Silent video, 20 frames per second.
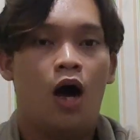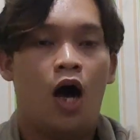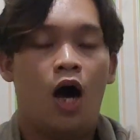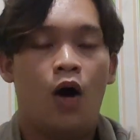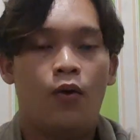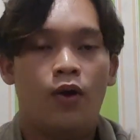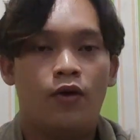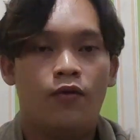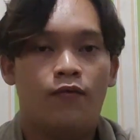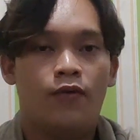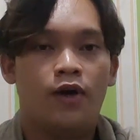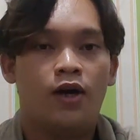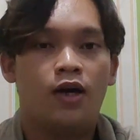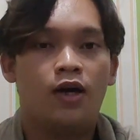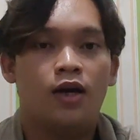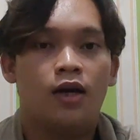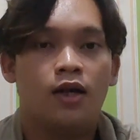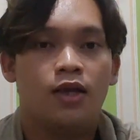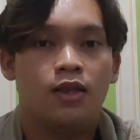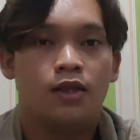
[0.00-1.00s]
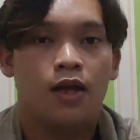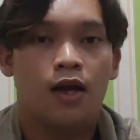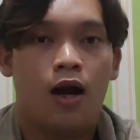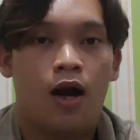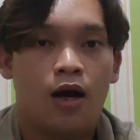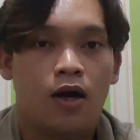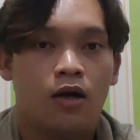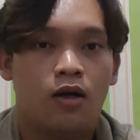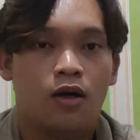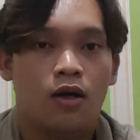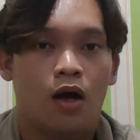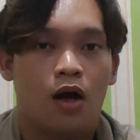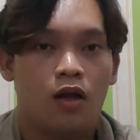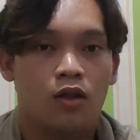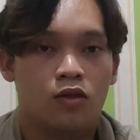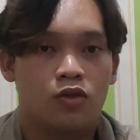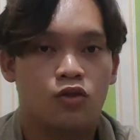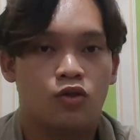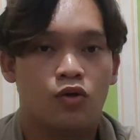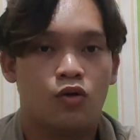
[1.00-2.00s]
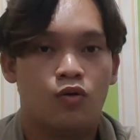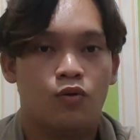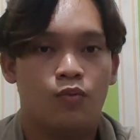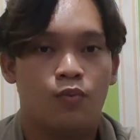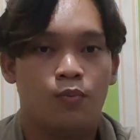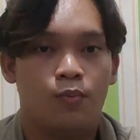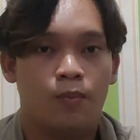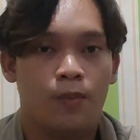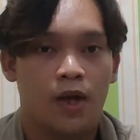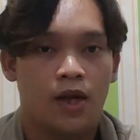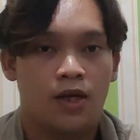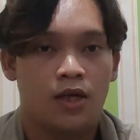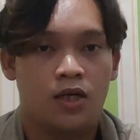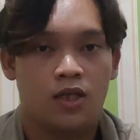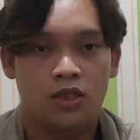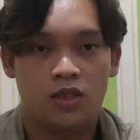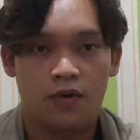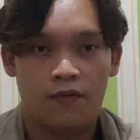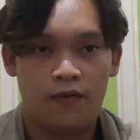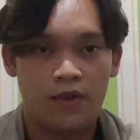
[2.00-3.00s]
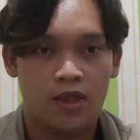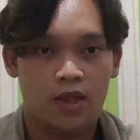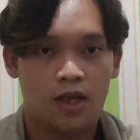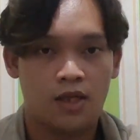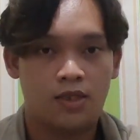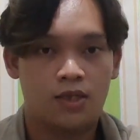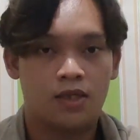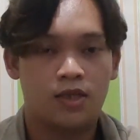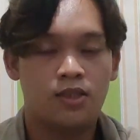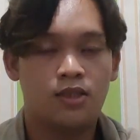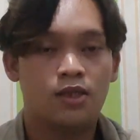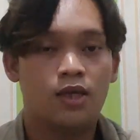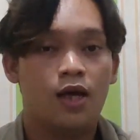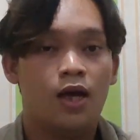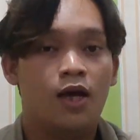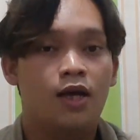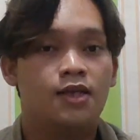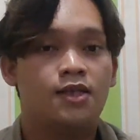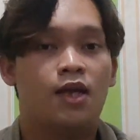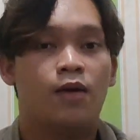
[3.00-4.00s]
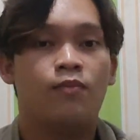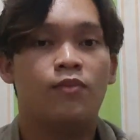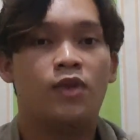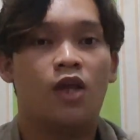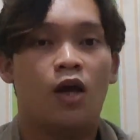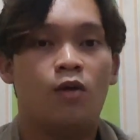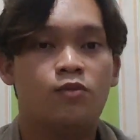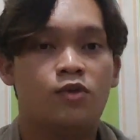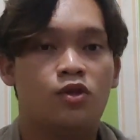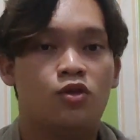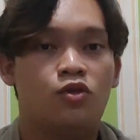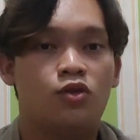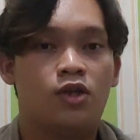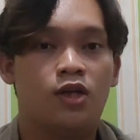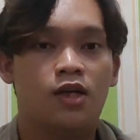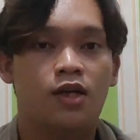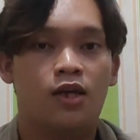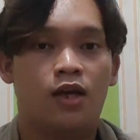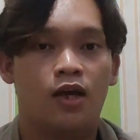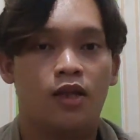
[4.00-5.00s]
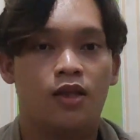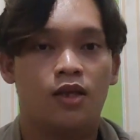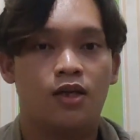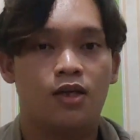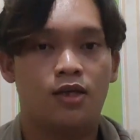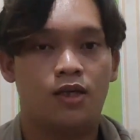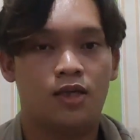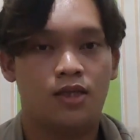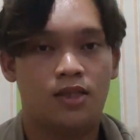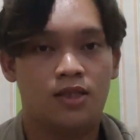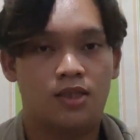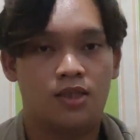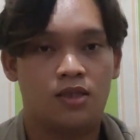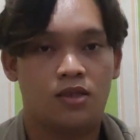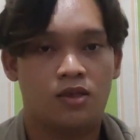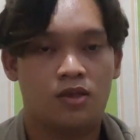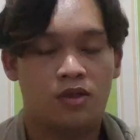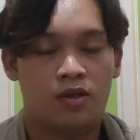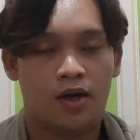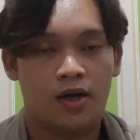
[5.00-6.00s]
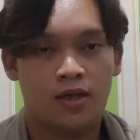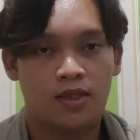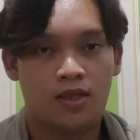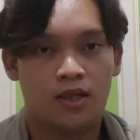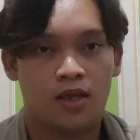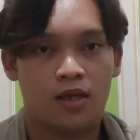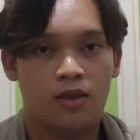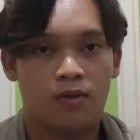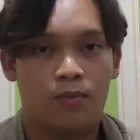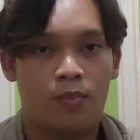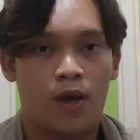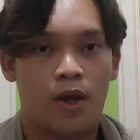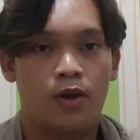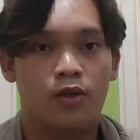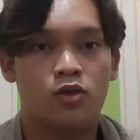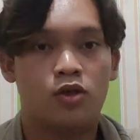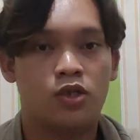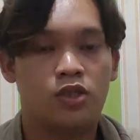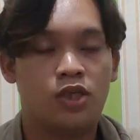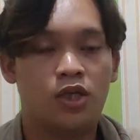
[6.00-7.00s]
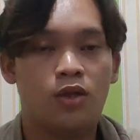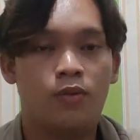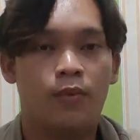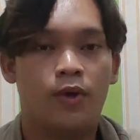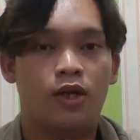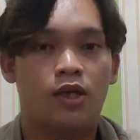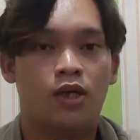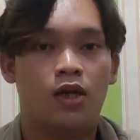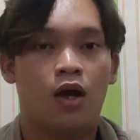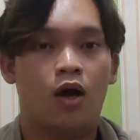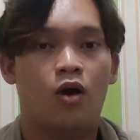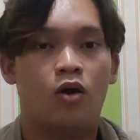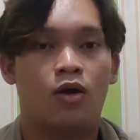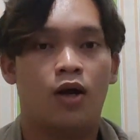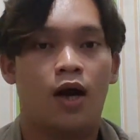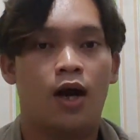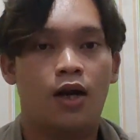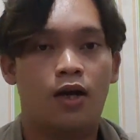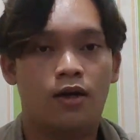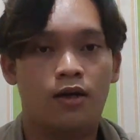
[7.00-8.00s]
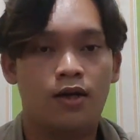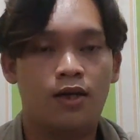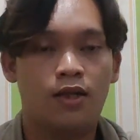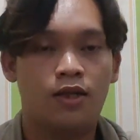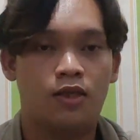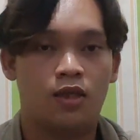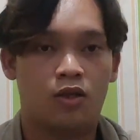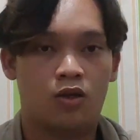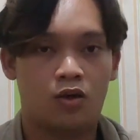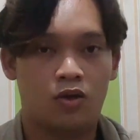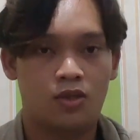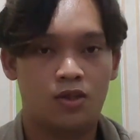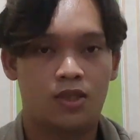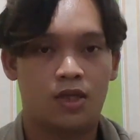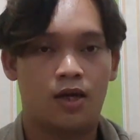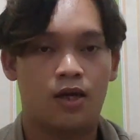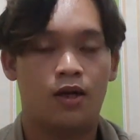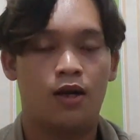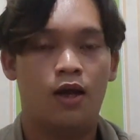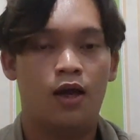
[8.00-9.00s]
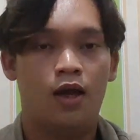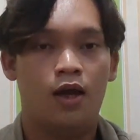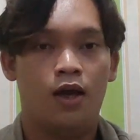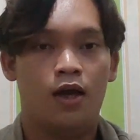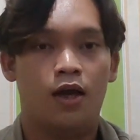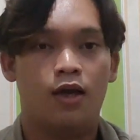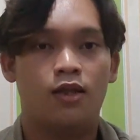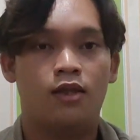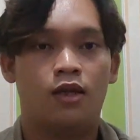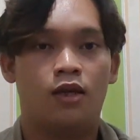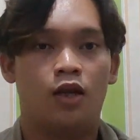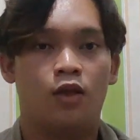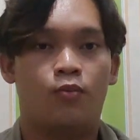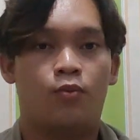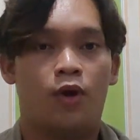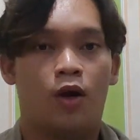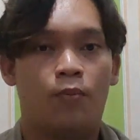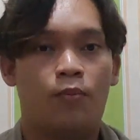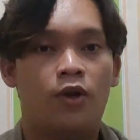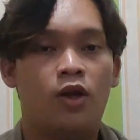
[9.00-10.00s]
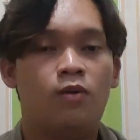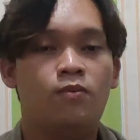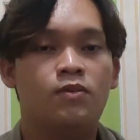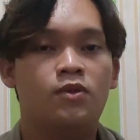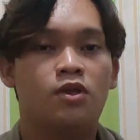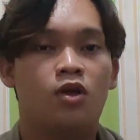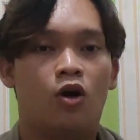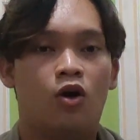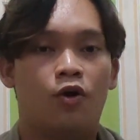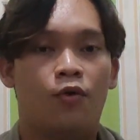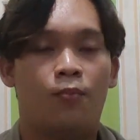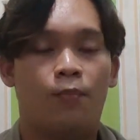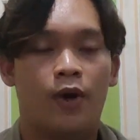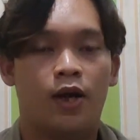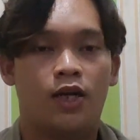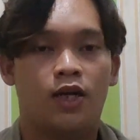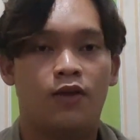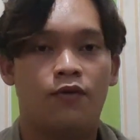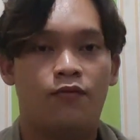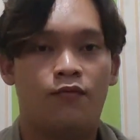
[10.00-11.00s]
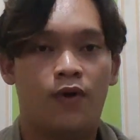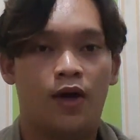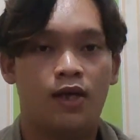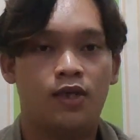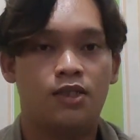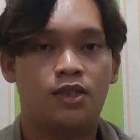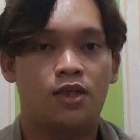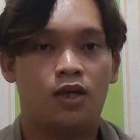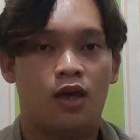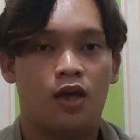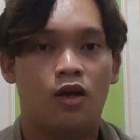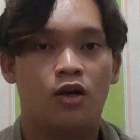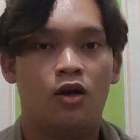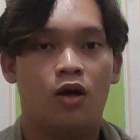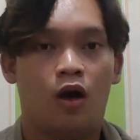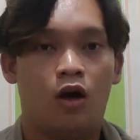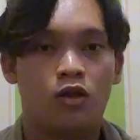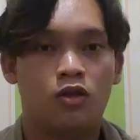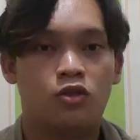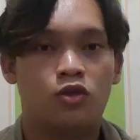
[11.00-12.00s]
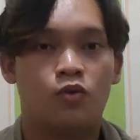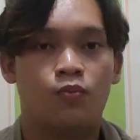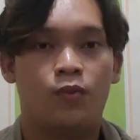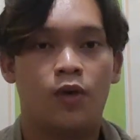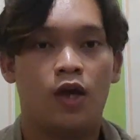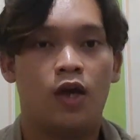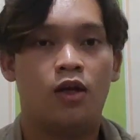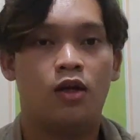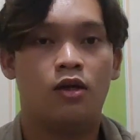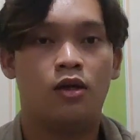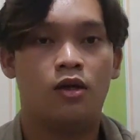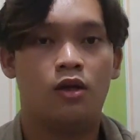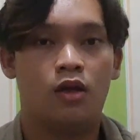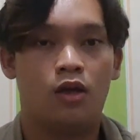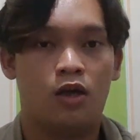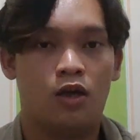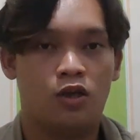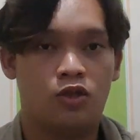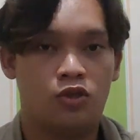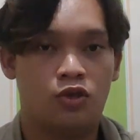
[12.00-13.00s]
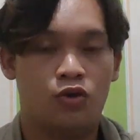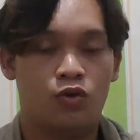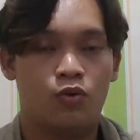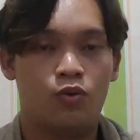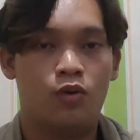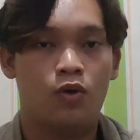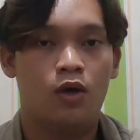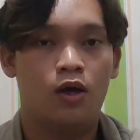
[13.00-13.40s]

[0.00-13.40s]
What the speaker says: However, there are also many disadvantages. Sometimes students get distracted by social media or unrelated content. Internet problems or bad device can also be an issue.